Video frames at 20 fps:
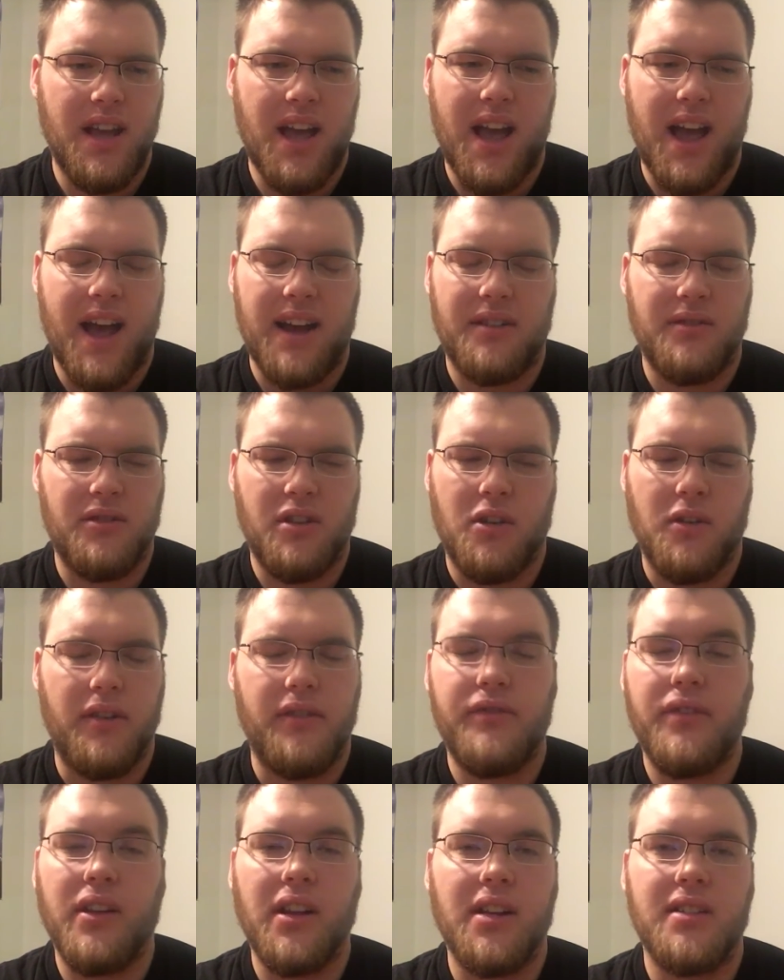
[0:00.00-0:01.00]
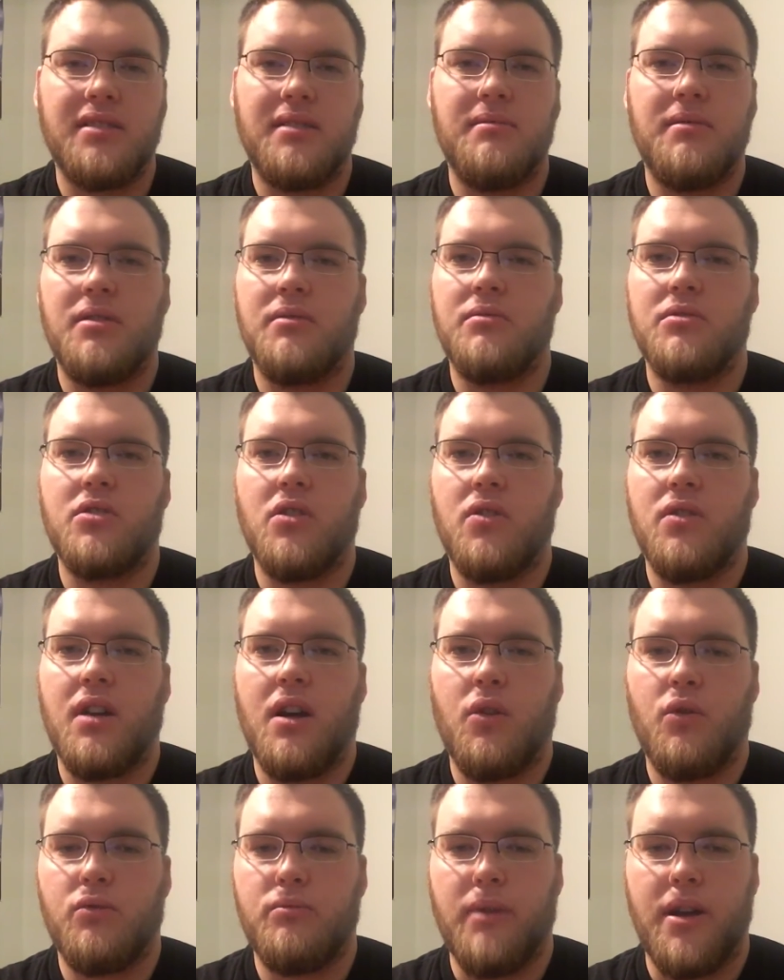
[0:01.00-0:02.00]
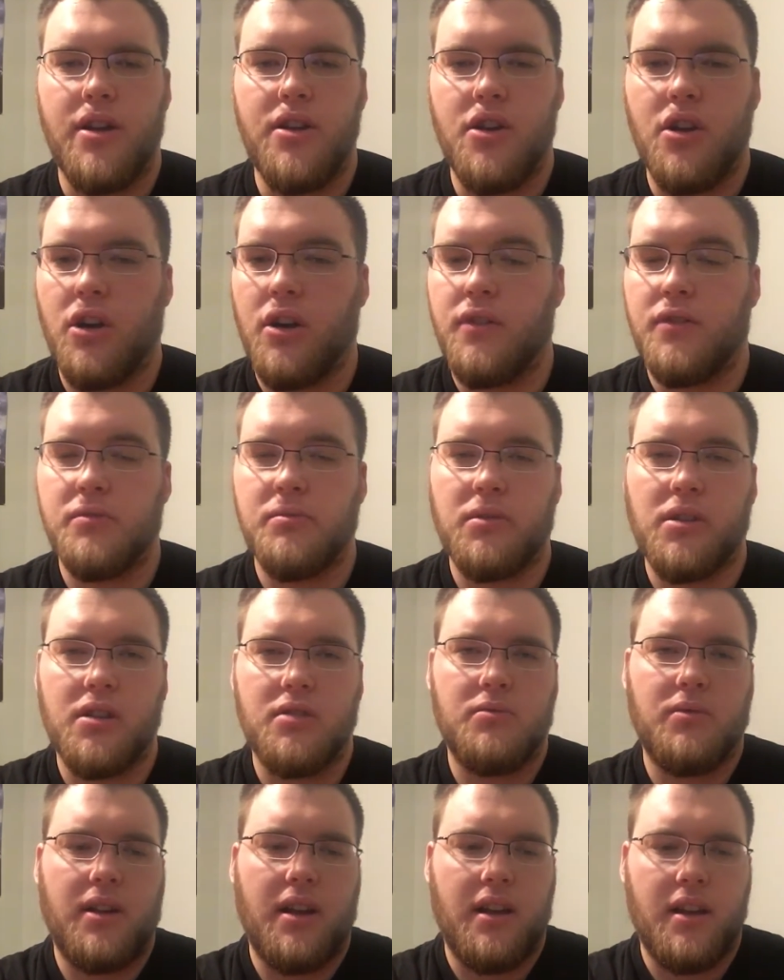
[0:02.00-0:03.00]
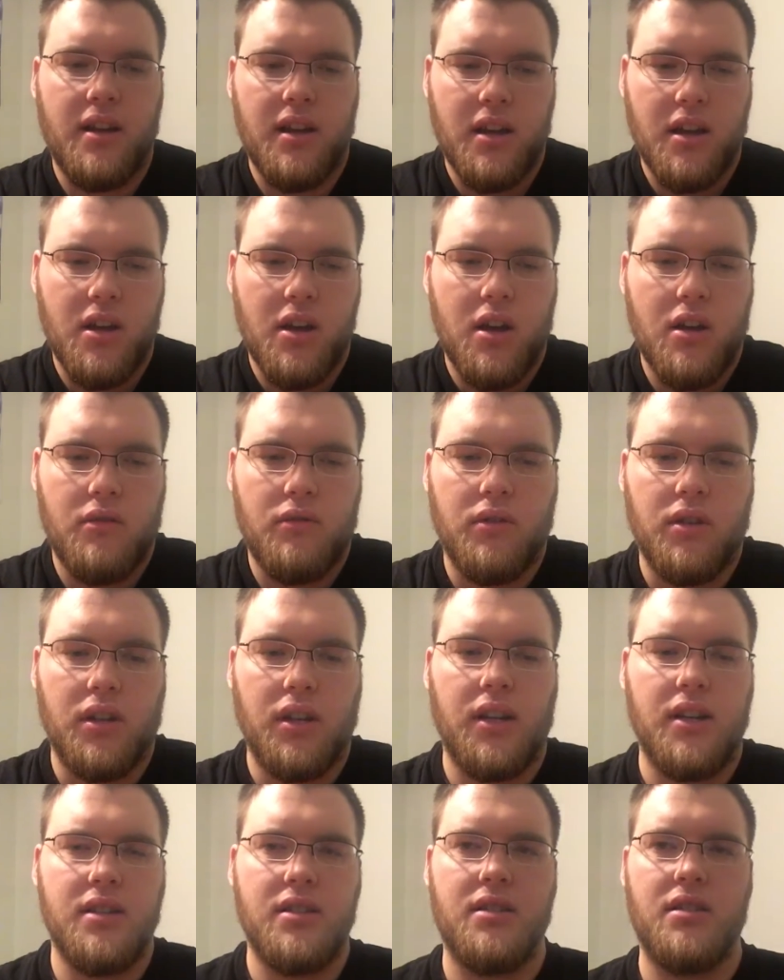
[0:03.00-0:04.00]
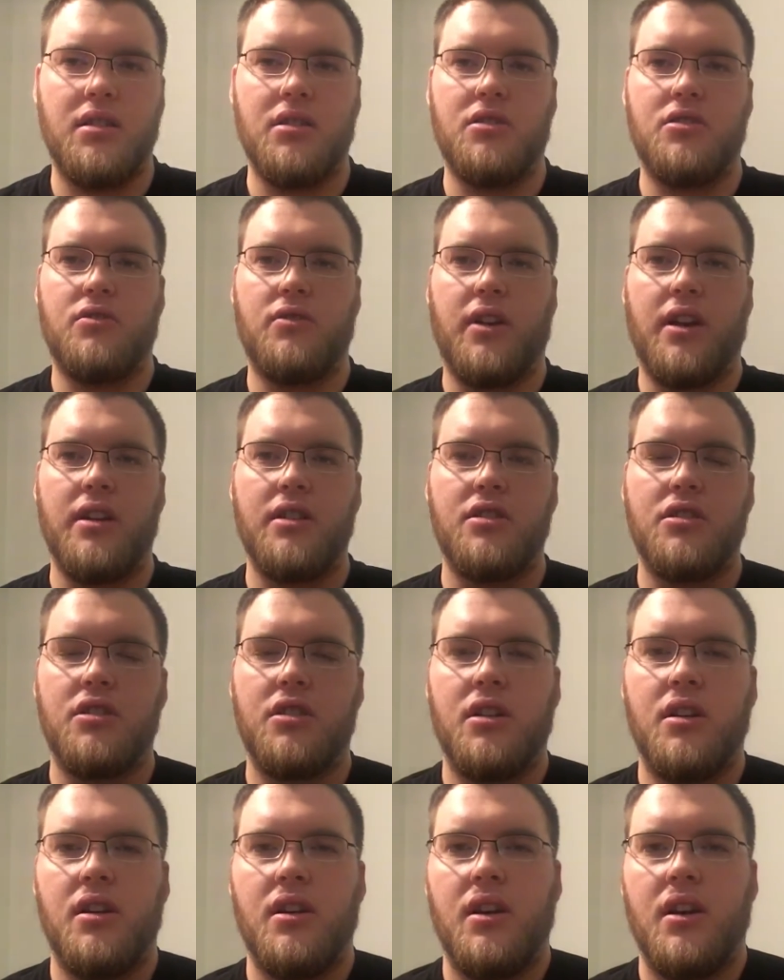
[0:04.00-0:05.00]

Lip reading: I don't know. It felt like something was going on with my nerves, because when I released the stretch,